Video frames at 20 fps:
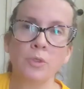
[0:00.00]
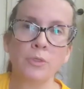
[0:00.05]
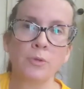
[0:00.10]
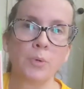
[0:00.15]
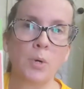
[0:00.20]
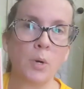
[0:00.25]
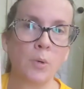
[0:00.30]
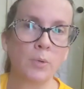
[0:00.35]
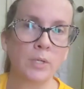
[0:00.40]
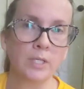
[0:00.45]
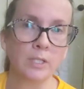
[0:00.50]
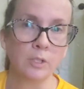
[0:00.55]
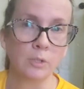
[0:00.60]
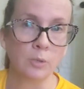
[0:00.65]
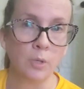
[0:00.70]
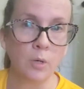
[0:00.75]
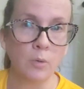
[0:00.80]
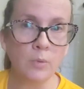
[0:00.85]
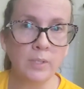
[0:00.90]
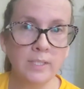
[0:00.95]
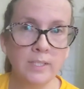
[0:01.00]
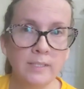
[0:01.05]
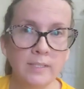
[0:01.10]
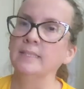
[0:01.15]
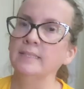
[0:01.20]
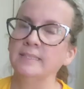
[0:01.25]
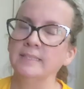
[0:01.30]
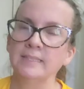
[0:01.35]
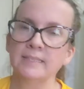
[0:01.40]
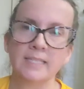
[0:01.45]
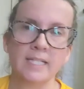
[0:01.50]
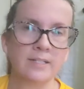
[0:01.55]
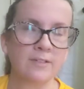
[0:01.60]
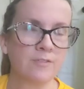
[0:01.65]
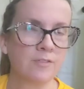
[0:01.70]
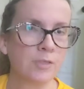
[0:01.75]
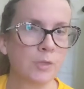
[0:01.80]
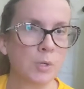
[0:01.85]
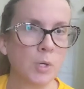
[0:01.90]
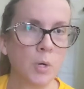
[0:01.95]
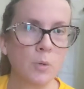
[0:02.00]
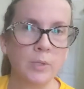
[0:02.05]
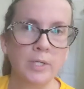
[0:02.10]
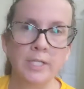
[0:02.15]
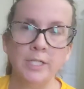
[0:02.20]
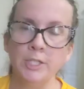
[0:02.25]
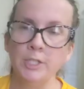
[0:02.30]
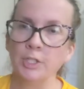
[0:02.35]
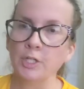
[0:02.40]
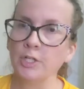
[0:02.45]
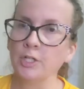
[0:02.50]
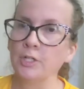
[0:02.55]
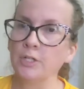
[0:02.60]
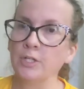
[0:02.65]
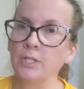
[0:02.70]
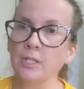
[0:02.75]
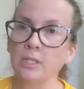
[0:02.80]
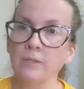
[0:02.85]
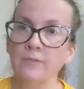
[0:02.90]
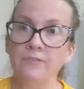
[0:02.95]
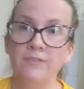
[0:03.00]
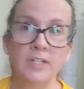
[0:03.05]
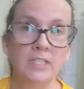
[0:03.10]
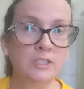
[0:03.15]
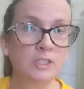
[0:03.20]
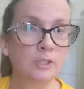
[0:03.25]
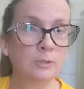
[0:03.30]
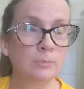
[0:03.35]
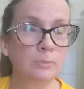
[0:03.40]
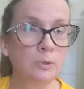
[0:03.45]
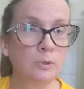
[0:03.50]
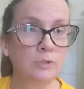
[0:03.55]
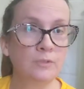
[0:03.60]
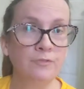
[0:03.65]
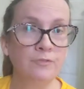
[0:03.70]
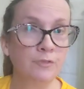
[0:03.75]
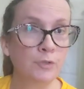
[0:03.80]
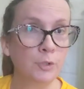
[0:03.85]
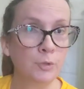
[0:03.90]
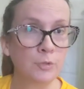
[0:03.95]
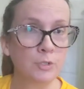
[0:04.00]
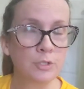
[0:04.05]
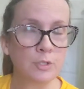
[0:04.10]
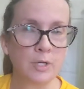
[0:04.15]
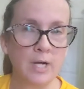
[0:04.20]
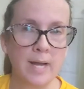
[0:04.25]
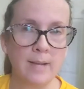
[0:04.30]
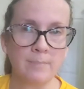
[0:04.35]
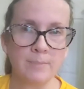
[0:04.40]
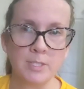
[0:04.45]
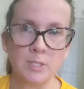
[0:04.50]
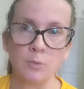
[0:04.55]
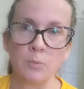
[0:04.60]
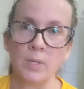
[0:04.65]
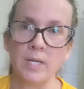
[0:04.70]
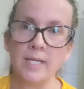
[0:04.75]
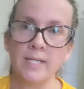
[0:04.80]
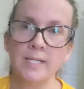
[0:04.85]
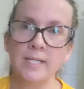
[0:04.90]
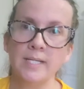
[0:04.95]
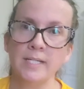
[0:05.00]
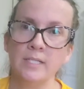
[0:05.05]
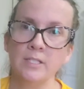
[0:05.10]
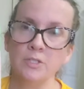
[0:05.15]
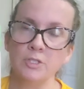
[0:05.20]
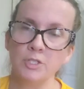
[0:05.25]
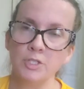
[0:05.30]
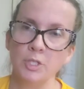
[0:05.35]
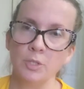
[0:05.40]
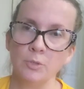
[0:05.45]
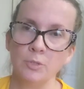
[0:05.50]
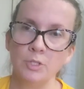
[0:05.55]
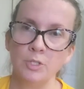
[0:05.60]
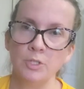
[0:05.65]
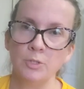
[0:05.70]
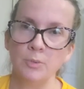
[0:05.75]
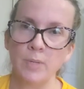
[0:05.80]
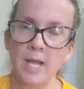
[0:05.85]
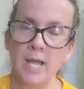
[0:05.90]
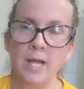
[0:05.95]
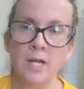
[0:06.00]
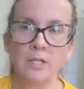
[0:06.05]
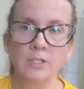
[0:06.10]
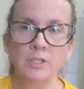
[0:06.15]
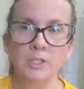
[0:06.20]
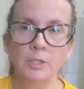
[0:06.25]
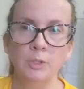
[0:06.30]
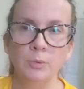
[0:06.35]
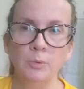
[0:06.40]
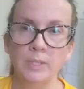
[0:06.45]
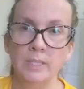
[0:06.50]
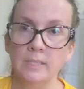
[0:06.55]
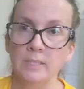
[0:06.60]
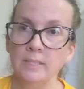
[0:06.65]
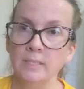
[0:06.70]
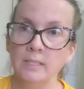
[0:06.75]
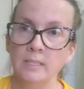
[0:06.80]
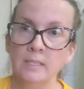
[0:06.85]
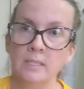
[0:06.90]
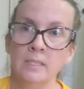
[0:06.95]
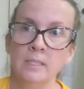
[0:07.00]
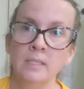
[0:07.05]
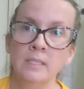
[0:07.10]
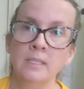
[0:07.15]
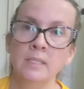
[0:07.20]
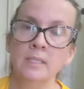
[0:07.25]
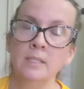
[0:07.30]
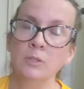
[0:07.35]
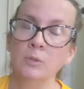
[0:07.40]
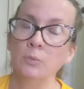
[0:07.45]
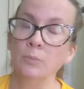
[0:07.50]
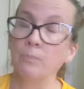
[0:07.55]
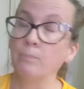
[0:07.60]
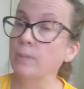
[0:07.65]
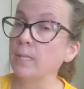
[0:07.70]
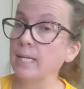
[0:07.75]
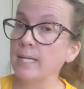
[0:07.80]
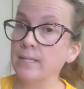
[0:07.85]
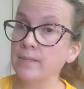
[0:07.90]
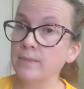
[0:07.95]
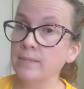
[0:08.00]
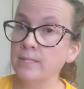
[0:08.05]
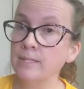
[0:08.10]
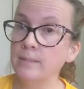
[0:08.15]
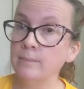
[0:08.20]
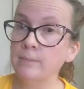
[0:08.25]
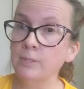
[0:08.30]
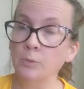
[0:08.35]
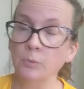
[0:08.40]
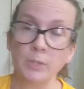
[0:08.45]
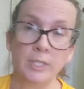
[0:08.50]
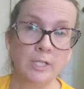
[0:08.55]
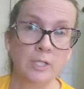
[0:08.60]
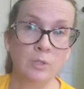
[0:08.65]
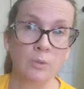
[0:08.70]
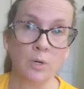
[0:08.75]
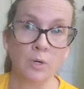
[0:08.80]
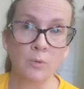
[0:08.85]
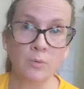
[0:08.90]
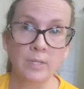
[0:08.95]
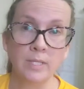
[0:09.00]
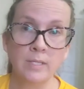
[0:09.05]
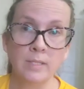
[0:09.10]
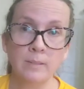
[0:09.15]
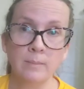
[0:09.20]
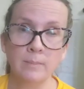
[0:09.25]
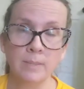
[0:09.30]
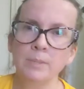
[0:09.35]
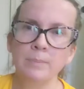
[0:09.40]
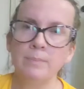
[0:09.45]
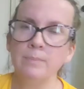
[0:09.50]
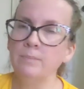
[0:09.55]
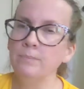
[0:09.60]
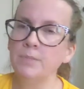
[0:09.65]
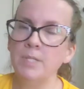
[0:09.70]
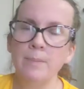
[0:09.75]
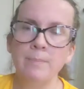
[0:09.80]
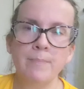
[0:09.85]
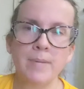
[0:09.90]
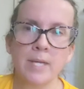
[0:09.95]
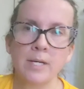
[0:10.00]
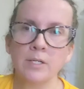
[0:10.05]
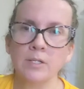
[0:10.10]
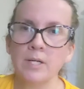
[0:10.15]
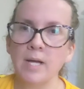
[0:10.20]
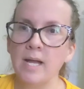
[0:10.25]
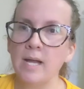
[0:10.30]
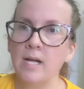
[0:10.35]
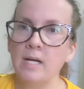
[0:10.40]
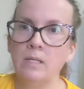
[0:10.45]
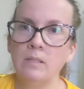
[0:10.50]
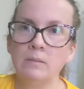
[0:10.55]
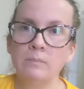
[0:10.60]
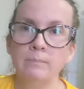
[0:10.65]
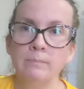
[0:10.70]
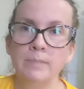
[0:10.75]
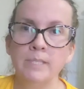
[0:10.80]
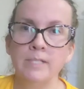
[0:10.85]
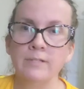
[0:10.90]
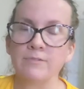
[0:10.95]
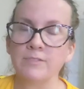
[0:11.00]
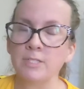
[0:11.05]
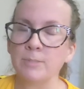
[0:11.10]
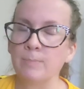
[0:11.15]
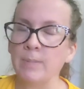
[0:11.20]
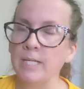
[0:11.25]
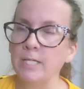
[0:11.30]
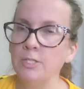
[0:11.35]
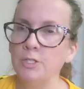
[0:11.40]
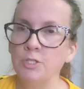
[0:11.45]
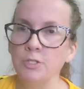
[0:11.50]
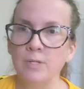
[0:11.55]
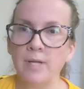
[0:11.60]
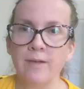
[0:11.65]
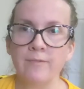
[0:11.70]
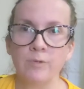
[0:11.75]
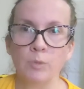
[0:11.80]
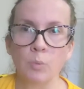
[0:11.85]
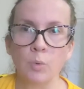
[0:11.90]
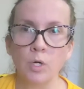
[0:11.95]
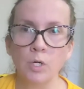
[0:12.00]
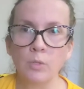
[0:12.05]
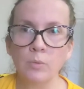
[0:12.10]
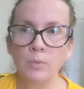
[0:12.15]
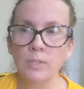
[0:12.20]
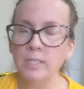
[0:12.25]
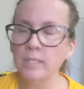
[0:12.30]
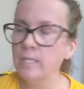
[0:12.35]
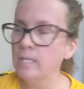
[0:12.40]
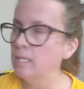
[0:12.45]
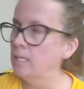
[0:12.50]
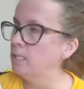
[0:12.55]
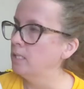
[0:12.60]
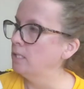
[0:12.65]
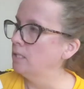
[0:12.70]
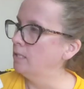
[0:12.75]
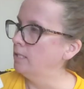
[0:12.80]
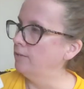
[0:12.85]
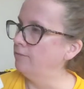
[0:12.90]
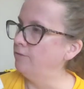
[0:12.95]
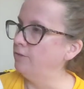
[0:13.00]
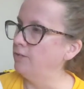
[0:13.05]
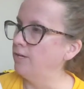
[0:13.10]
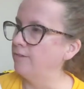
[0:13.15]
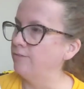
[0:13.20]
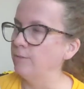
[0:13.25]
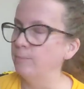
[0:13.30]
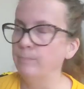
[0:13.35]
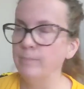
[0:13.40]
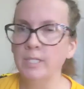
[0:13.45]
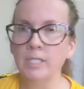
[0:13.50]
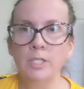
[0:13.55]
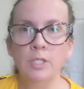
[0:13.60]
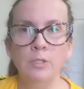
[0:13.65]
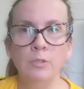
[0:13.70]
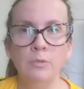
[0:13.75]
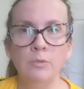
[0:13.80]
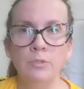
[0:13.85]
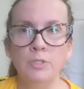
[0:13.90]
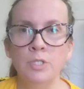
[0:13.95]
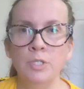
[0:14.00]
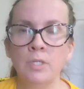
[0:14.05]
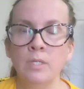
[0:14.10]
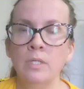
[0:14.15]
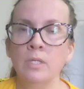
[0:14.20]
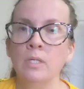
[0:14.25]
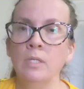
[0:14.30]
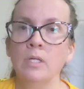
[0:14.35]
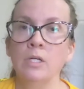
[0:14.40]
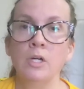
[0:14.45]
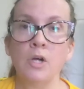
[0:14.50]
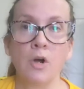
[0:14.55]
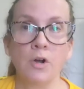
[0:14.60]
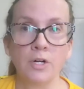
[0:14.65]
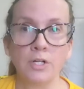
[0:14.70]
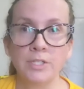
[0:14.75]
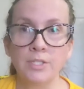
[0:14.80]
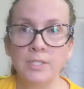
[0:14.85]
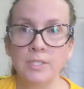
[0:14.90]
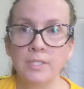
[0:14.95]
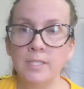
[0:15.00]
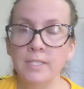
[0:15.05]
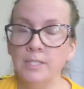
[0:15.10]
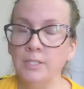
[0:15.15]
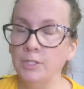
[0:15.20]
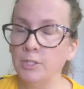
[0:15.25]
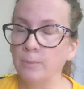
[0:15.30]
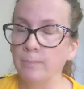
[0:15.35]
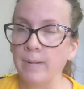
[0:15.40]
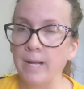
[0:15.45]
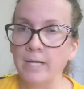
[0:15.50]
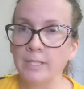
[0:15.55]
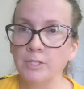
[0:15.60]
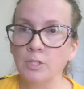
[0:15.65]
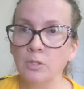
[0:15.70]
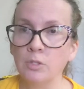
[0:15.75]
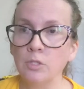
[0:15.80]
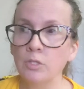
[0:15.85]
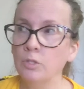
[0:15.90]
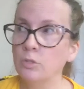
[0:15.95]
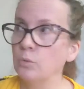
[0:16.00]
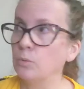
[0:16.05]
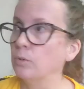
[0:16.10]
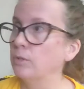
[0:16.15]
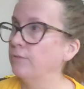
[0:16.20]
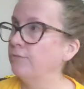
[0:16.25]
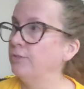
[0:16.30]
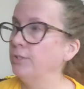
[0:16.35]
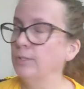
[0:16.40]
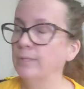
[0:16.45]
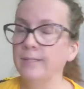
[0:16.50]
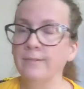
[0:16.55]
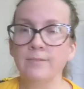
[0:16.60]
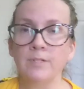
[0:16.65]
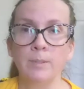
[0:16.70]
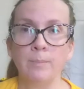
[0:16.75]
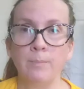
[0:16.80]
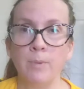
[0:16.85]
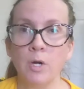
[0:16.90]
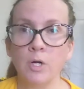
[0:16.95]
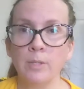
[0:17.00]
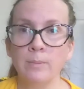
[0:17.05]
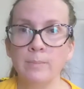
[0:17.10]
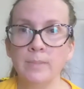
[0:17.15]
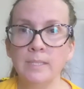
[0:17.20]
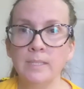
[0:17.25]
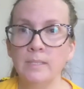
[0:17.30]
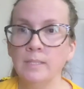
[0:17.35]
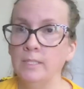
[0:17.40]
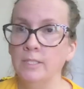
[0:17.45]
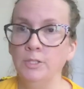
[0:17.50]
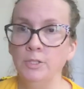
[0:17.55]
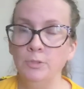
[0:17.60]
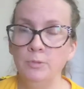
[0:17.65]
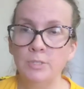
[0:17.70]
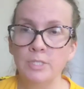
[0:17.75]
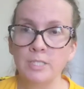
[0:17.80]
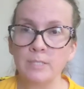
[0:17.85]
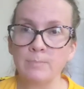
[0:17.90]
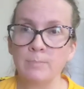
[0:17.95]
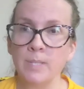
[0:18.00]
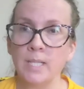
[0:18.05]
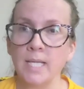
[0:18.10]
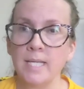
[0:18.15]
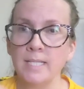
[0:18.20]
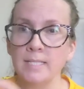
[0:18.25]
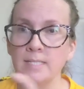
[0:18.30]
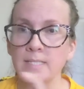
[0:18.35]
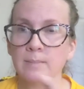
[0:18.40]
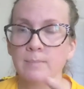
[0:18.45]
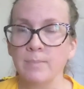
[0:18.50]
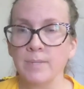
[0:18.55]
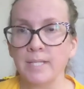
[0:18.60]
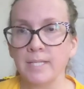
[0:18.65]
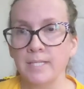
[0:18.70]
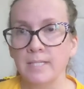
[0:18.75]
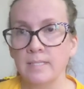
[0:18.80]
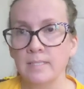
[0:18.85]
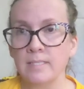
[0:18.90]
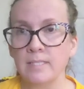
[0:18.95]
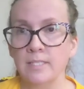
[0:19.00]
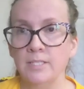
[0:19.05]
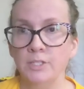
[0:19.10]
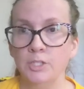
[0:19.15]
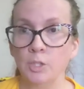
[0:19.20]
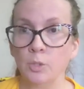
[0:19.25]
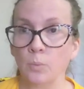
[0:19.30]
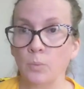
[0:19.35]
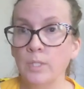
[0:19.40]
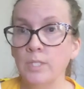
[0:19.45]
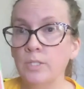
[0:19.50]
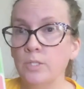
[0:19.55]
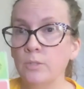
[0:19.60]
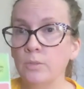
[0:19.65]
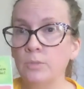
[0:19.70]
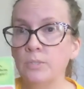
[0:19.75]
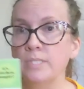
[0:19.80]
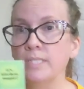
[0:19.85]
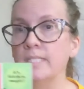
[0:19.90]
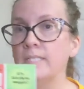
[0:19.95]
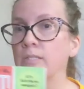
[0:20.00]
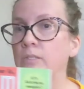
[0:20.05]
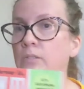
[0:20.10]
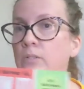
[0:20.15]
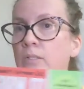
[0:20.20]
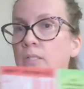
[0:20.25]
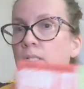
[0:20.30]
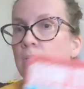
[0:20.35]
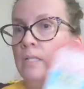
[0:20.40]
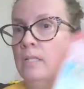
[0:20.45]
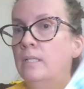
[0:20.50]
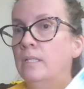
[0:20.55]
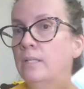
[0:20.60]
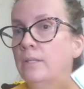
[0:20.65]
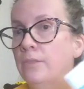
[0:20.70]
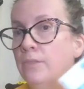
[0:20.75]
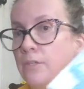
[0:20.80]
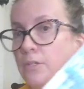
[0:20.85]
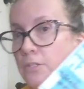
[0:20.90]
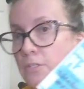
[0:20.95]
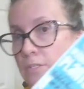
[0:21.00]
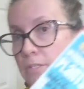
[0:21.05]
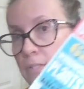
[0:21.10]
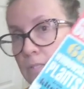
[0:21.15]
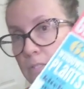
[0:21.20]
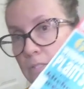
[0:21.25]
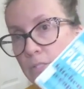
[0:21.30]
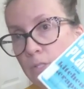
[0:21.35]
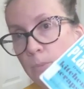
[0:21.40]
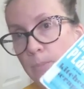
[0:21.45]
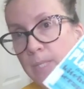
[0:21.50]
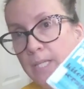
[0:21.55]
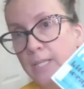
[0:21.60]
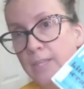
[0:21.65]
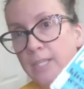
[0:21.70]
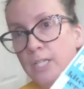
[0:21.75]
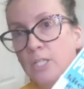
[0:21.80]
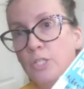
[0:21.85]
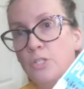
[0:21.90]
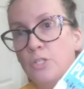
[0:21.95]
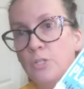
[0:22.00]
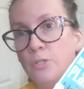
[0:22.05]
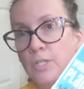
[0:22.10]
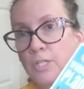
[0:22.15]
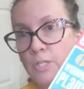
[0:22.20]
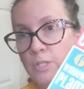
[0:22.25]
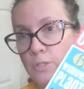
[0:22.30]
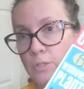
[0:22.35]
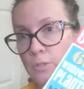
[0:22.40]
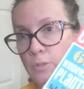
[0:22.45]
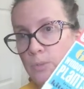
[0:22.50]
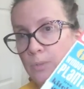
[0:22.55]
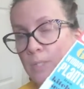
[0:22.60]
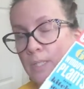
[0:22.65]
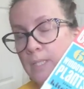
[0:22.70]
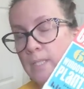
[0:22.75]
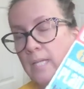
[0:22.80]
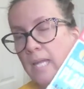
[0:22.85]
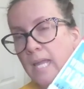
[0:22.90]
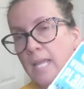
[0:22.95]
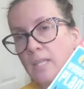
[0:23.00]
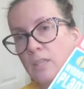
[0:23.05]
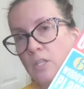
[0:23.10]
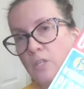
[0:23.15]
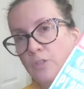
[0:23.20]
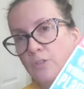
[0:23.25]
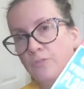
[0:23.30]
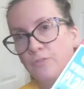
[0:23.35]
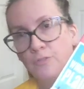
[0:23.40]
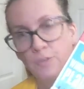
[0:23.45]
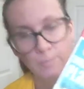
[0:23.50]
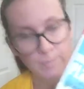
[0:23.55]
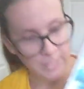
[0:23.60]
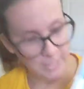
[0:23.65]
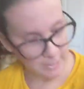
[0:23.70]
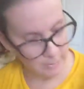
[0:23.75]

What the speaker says: throw it, grow it. Instead of throwing your vegetable and fruit scraps away, it shows you how you can plant them and regrow them. Doesn't matter how big of space you have to work with. If you have a big huge garden in your backyard, or if you live in an apartment and you just plant some things in your windowsill, there's so many things you can do and learn from this